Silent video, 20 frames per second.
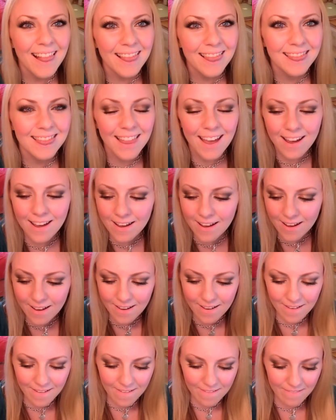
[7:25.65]

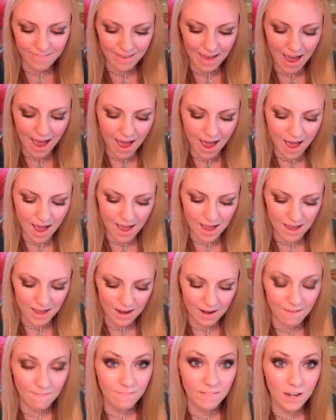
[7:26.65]
Love that
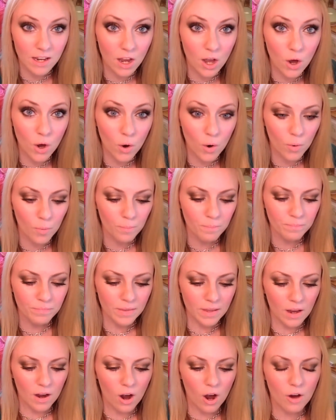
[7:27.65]
video.
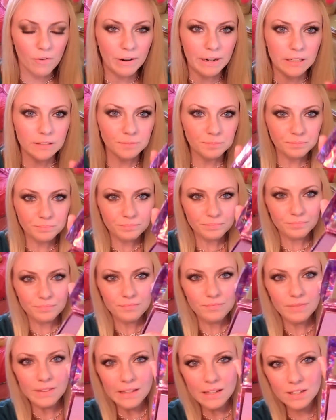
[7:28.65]
Alright.
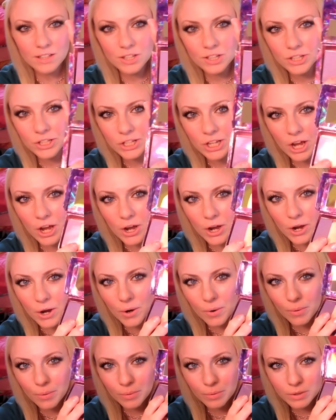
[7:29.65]

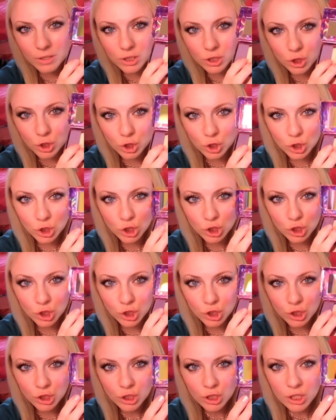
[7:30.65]
So,
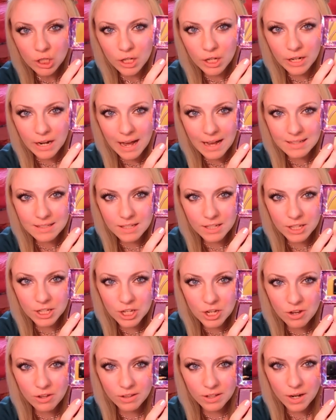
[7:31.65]
it has a
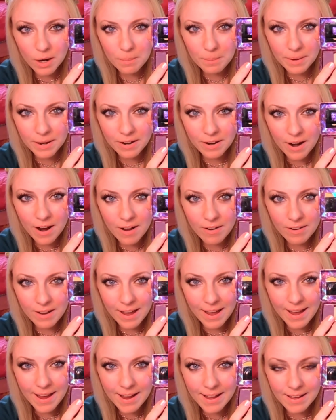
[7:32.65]
cute little mirror,
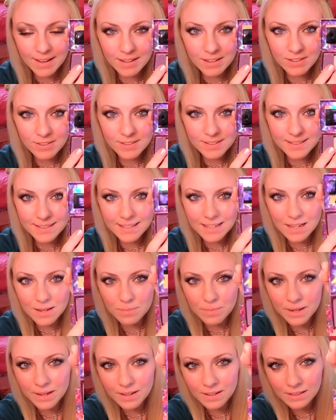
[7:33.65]
and you see
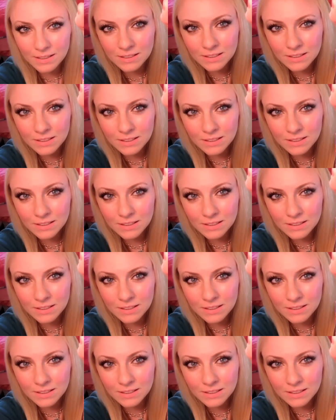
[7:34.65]
me.